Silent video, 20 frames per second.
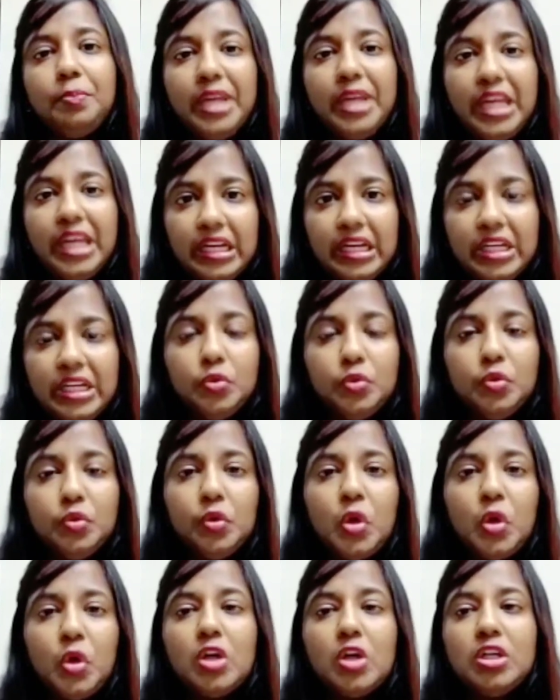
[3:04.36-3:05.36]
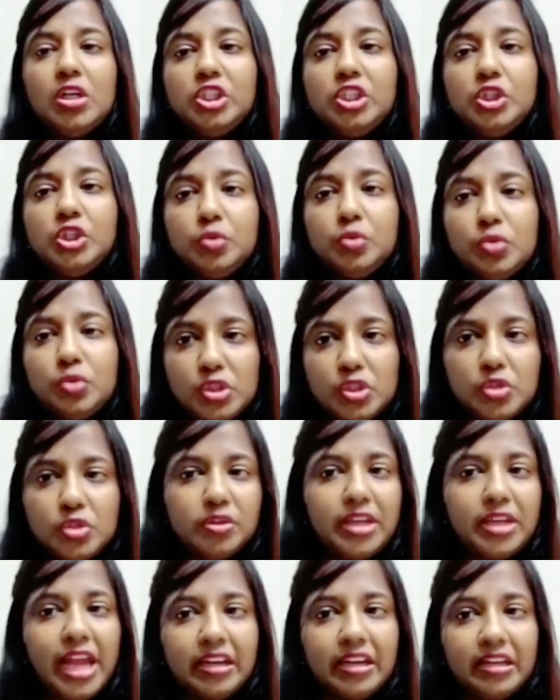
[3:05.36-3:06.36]
pain. You no longer choose to
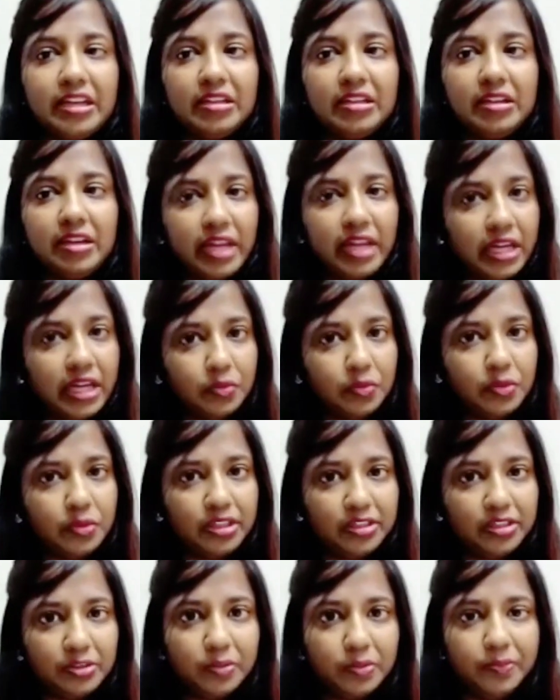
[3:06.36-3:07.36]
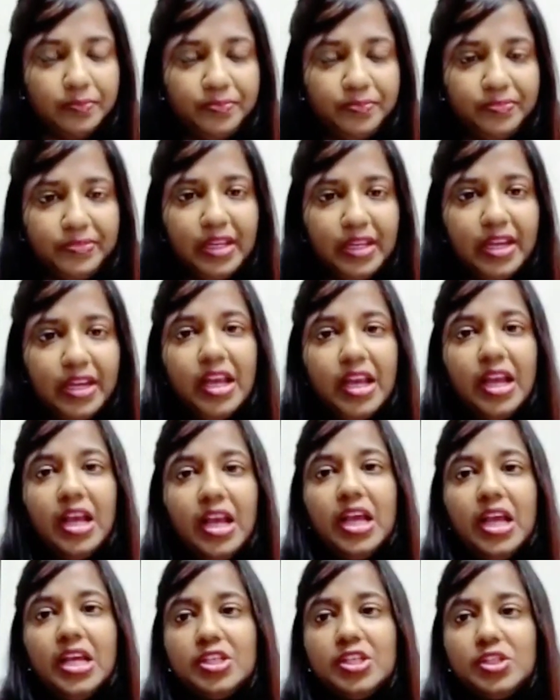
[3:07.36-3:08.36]
carry it ahead with you.
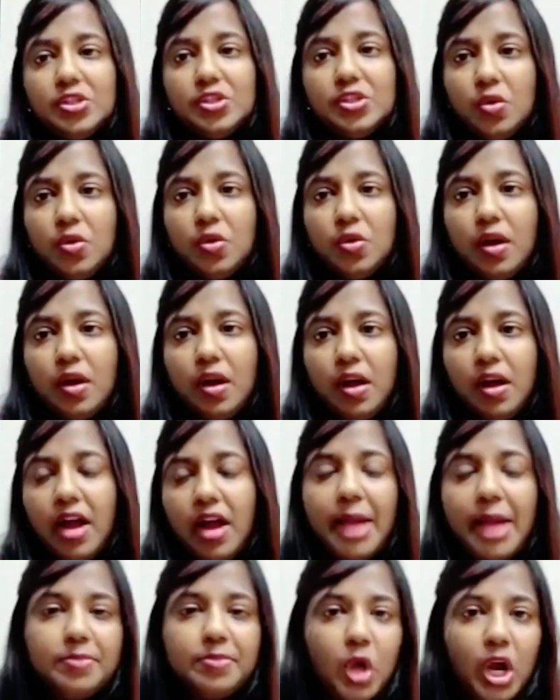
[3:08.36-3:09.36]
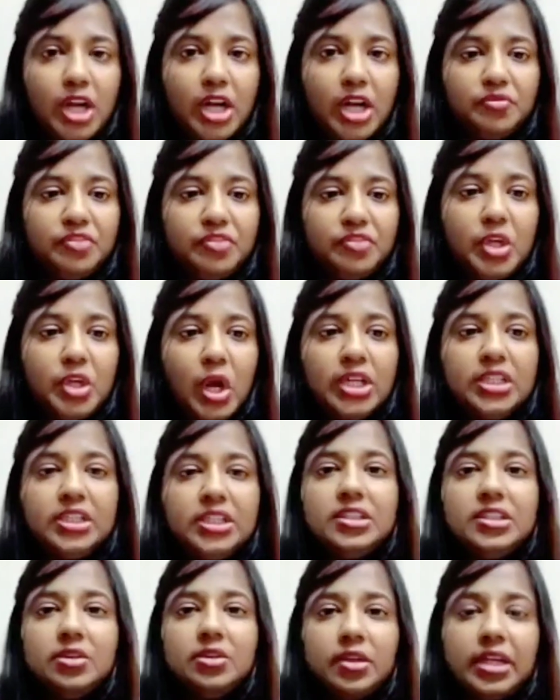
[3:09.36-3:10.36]
So we're not
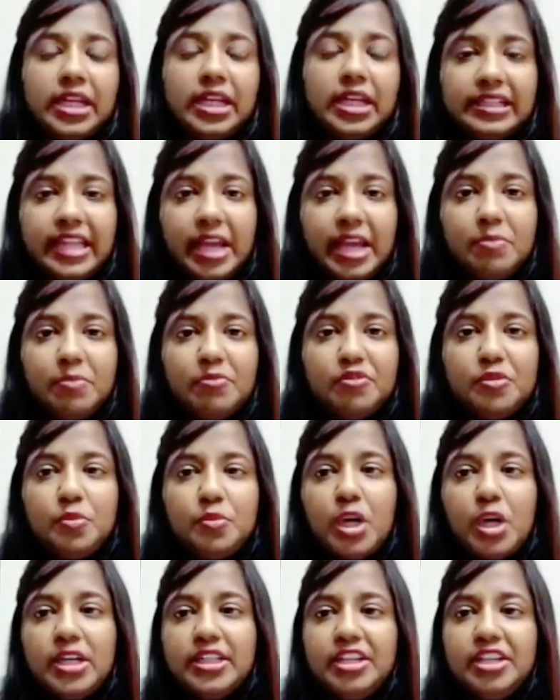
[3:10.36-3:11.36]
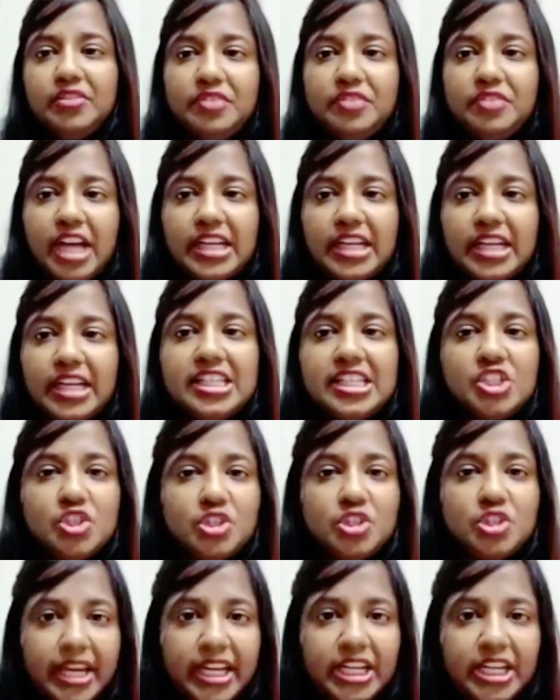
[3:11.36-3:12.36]
condoning them for what they've done is
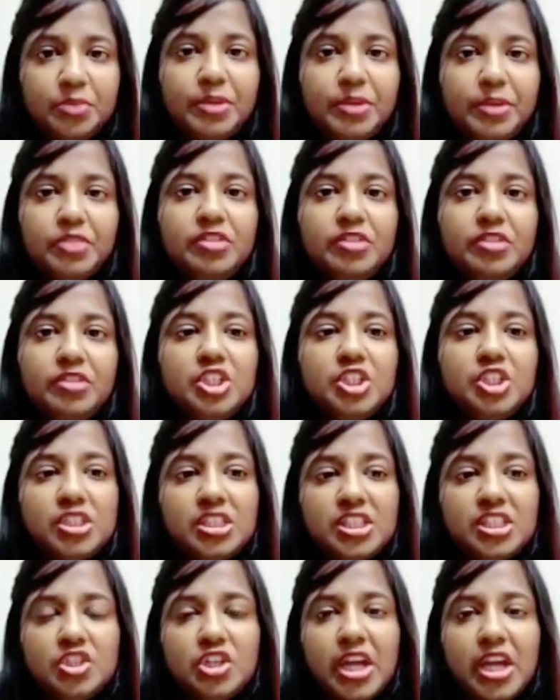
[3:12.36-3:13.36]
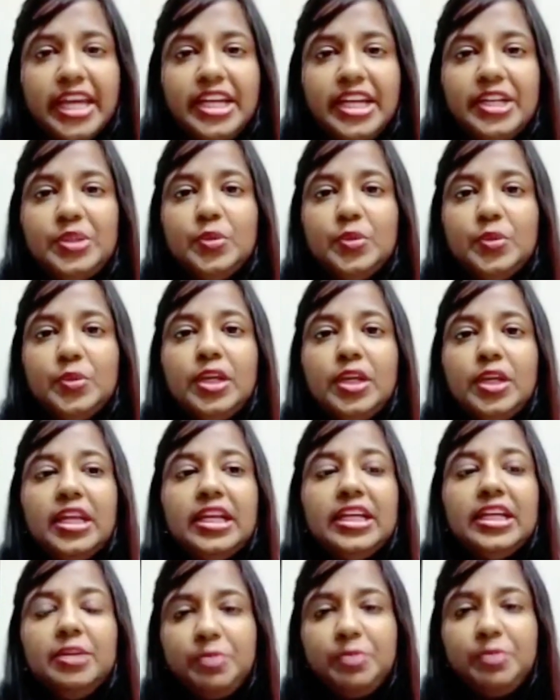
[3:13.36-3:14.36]
right, but we're just trying to
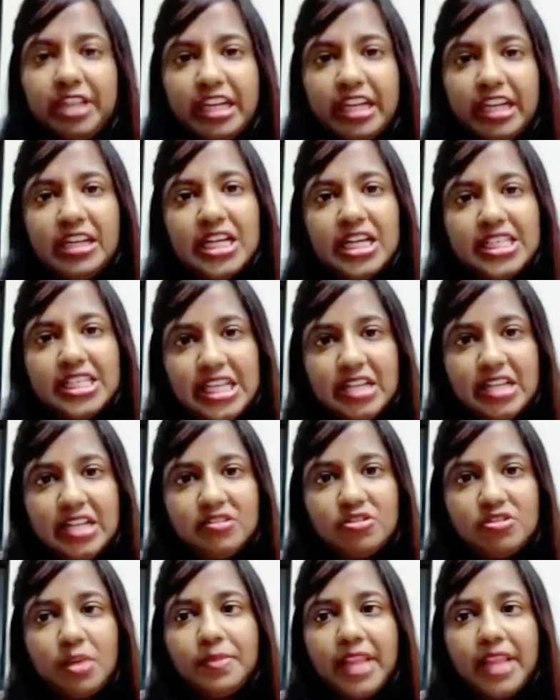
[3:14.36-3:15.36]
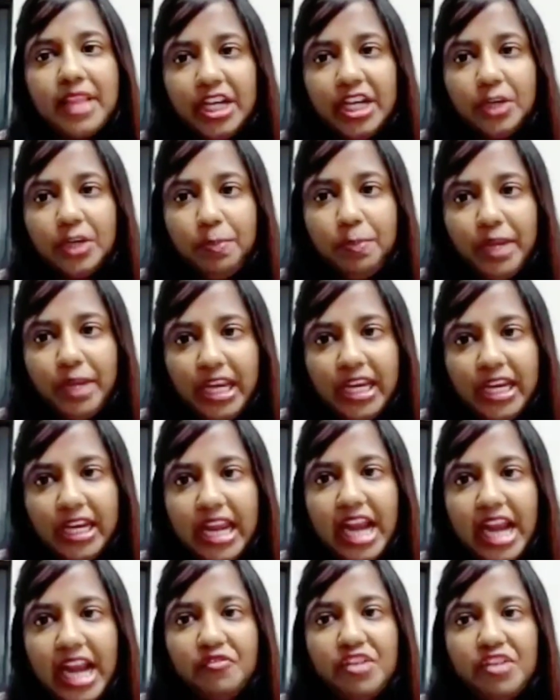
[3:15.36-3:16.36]
liberate ourselves from that pain,
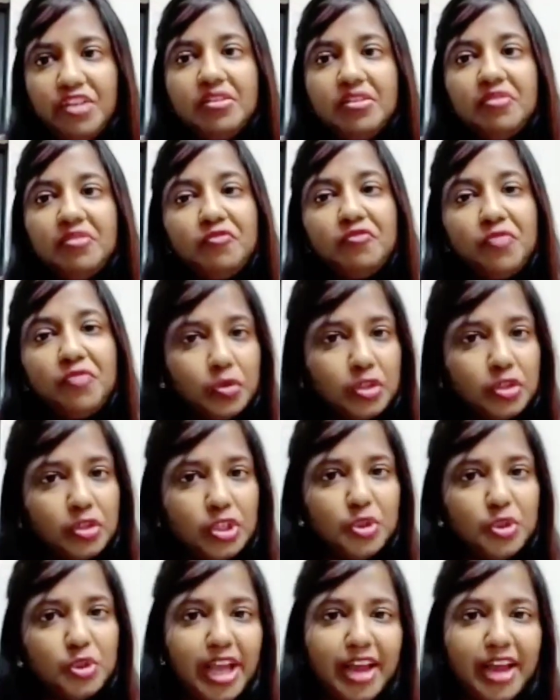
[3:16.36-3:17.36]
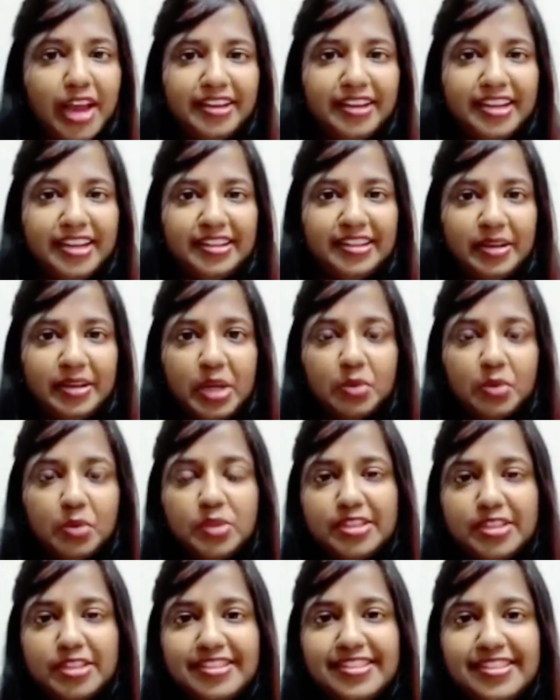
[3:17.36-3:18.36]
and we refuse to carry it ahead
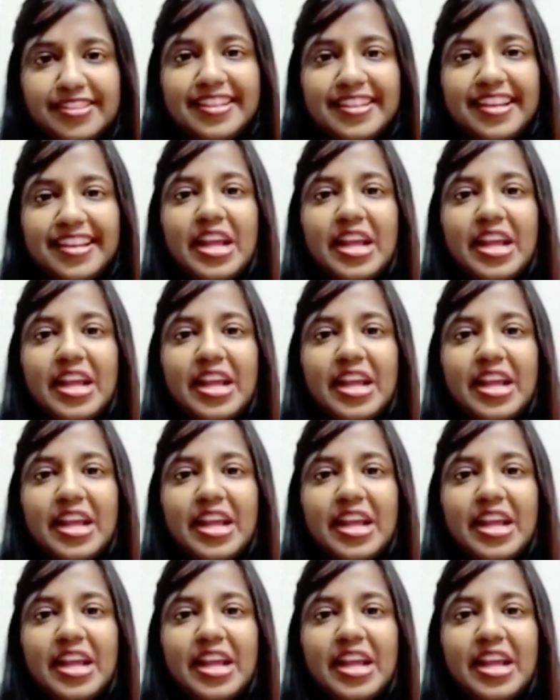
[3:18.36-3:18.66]
with us.